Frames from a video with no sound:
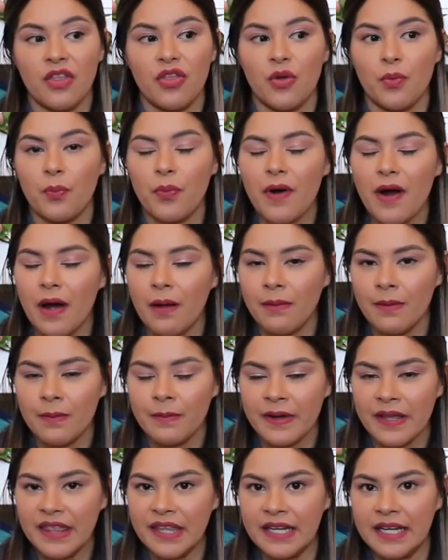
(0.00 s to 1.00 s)
The problem
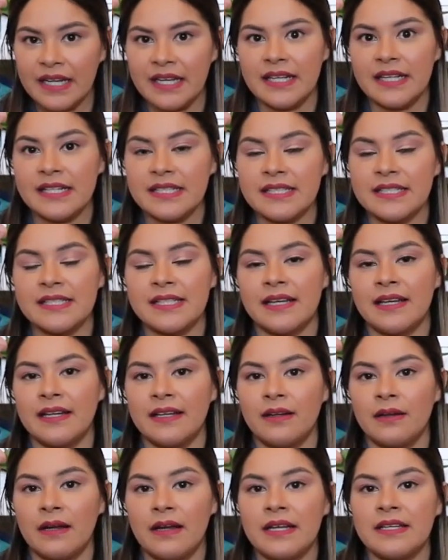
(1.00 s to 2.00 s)
with it is
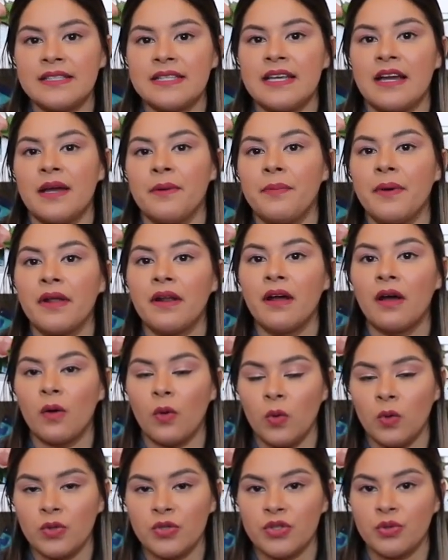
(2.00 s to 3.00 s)
that as the iPod got
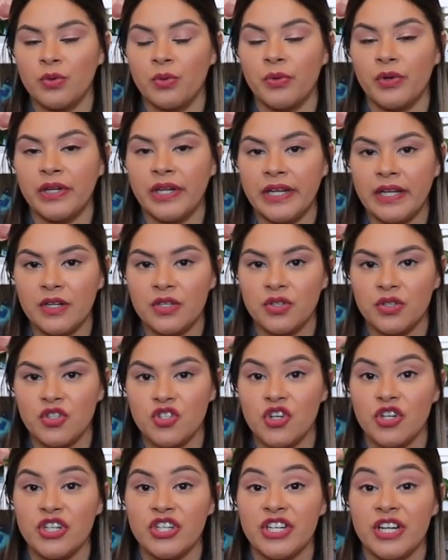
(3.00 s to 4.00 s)
older, we were needing to
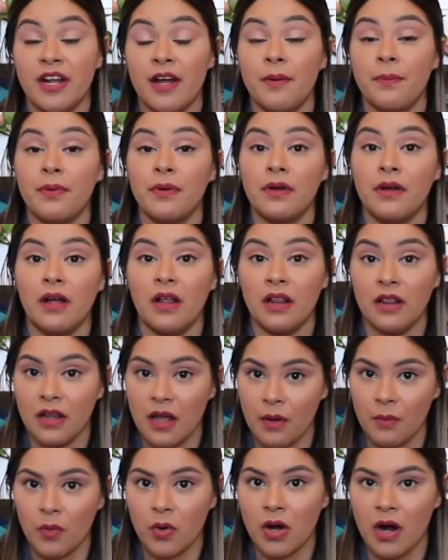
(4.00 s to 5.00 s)
charge it up a
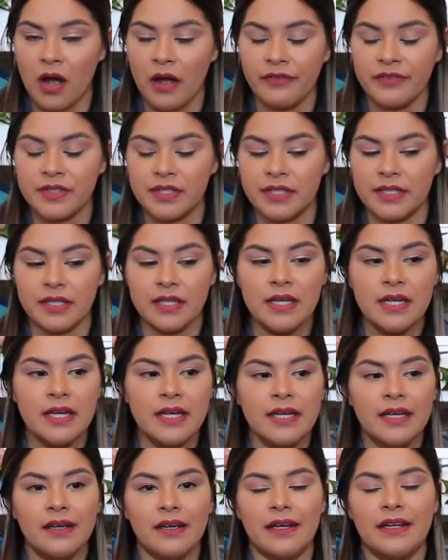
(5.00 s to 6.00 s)
lot more often,
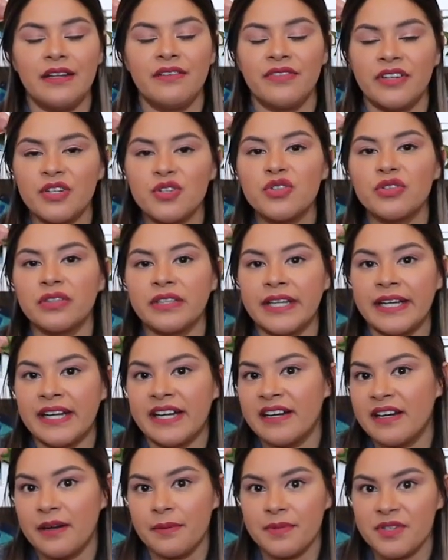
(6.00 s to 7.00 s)
and eventually I
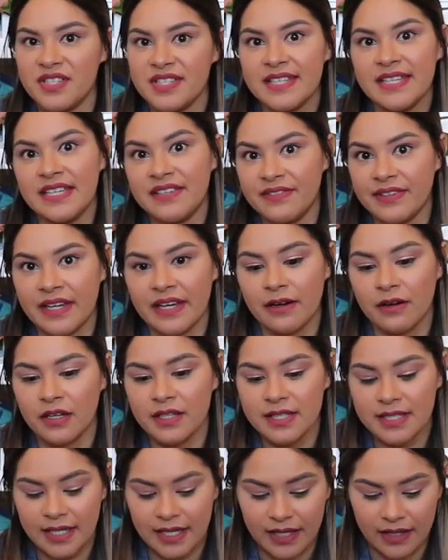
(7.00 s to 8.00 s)
ended up just giving it all
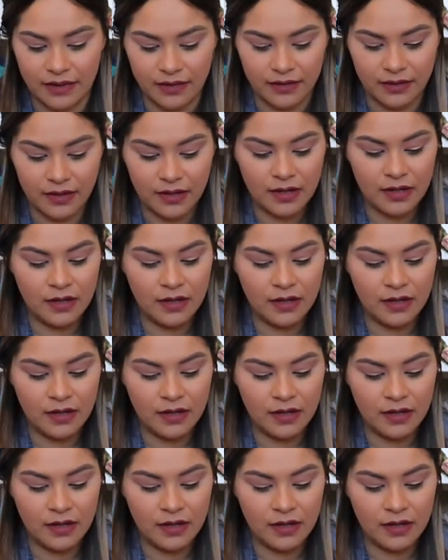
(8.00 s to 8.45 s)
together.